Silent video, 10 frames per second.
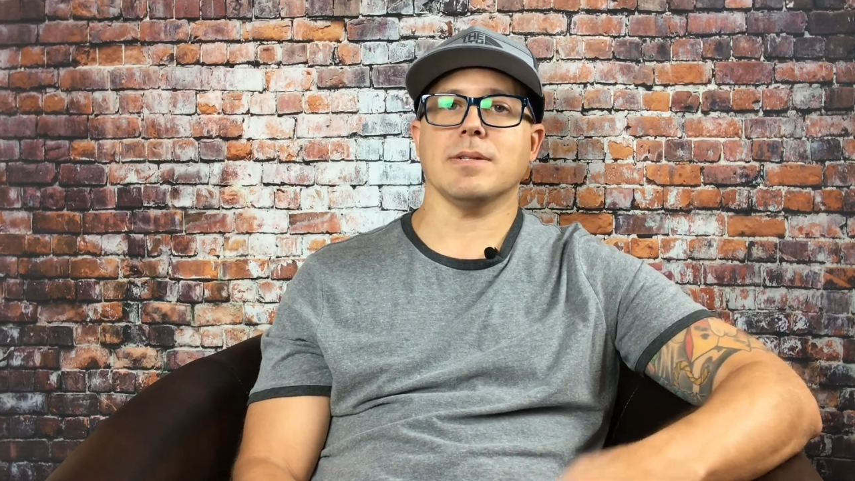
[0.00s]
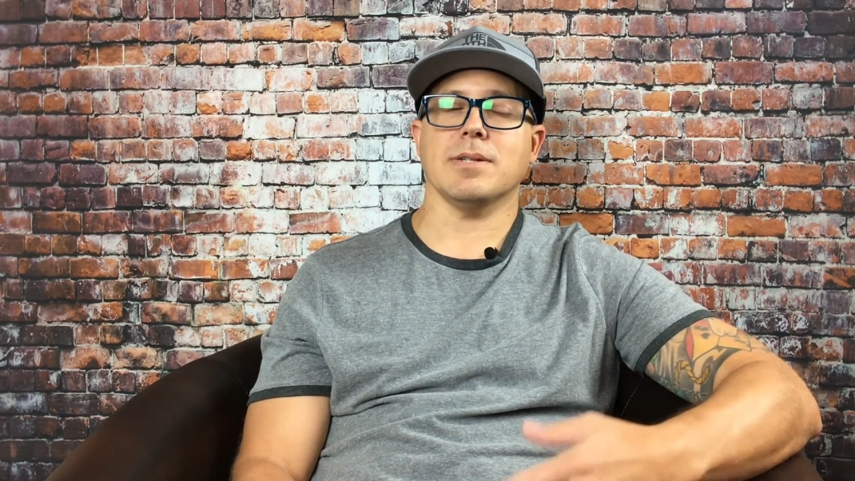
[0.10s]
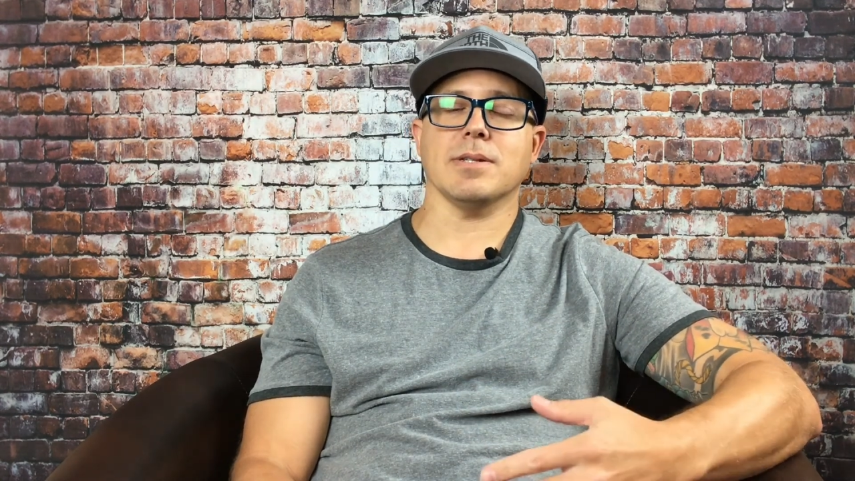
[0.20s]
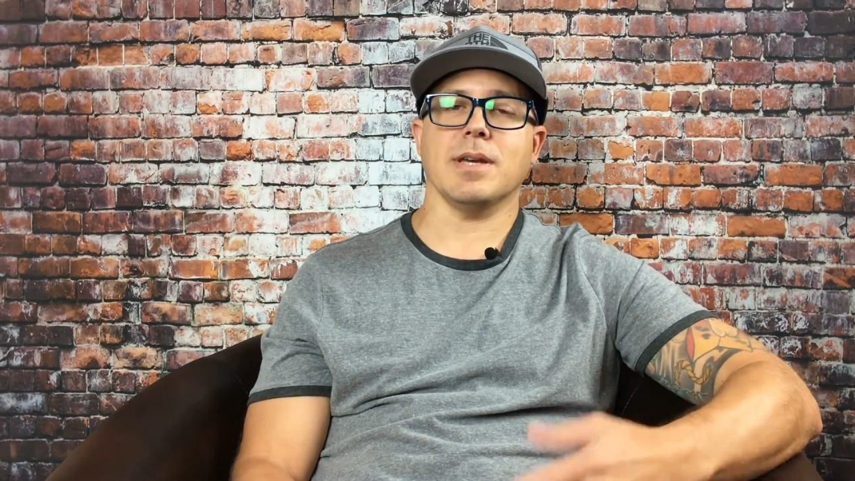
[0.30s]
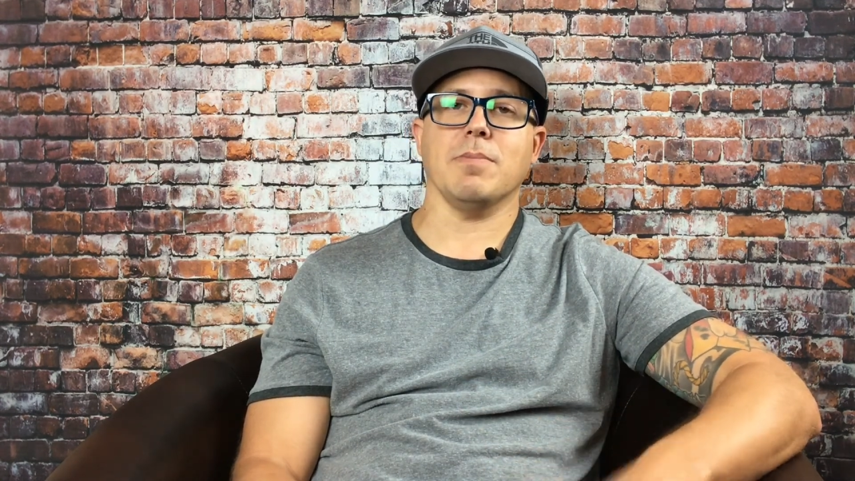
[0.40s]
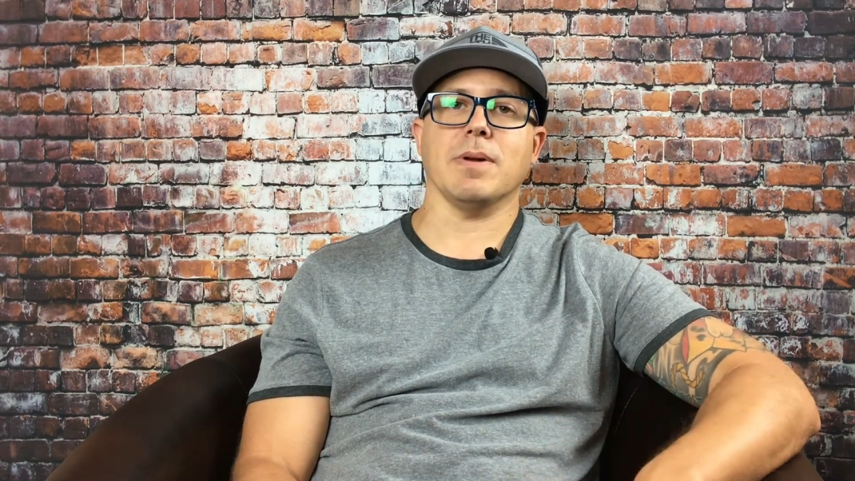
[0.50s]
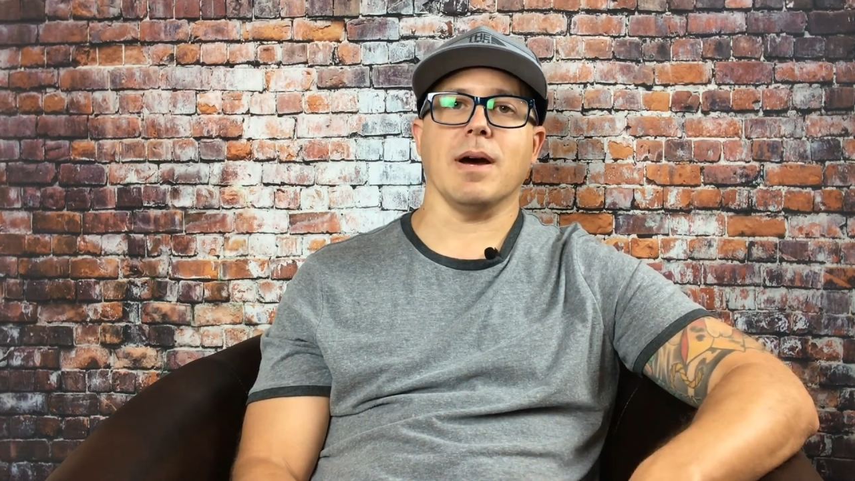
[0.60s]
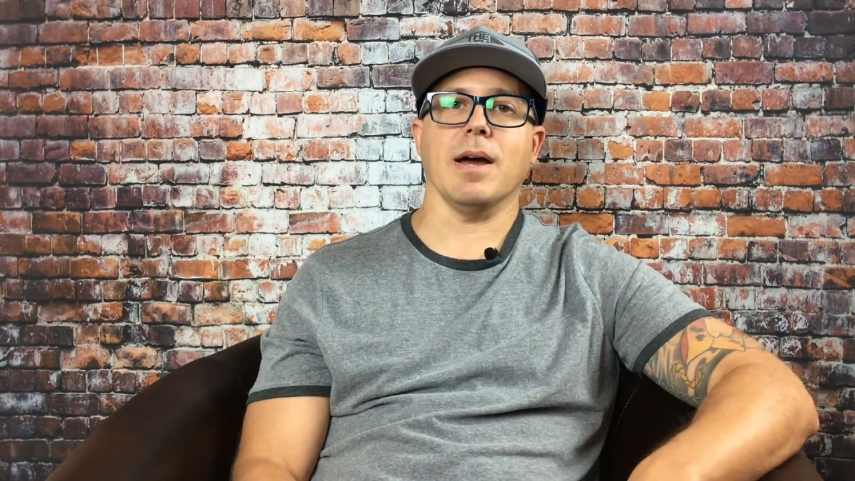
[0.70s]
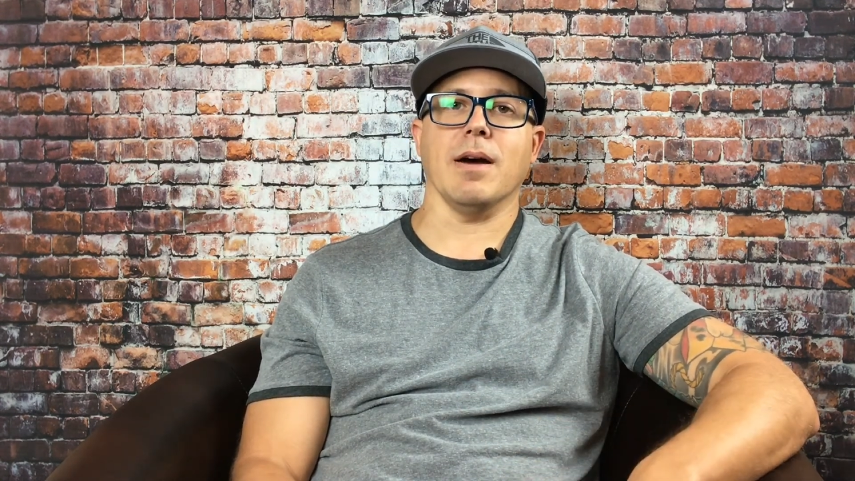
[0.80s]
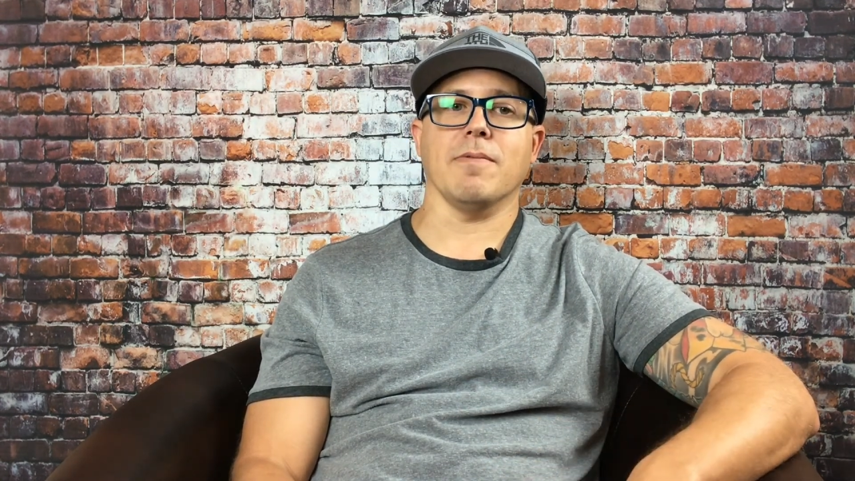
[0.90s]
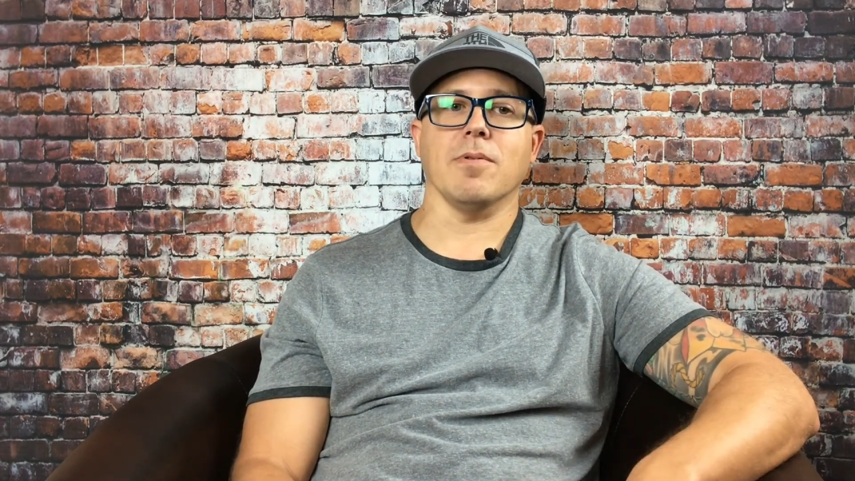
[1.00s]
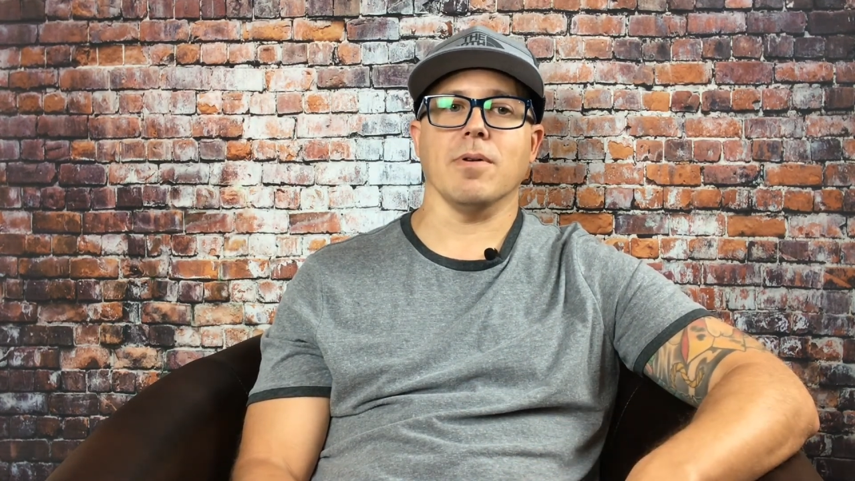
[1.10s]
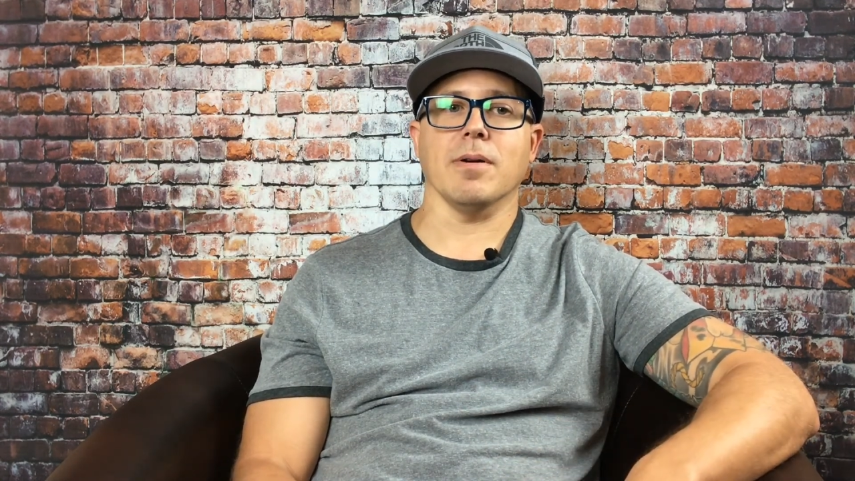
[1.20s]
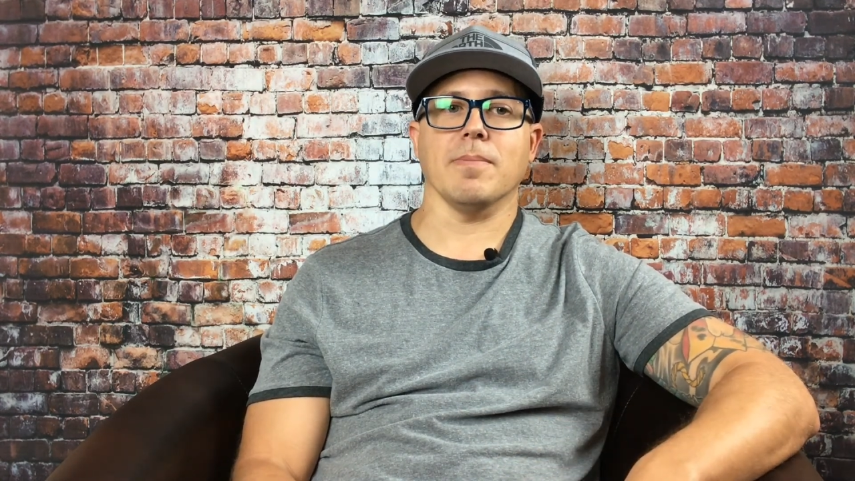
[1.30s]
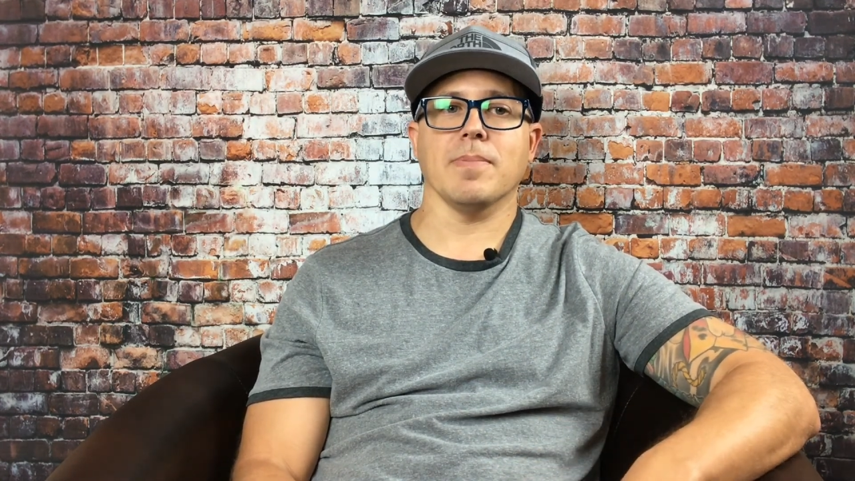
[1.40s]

just keep an eye out for it.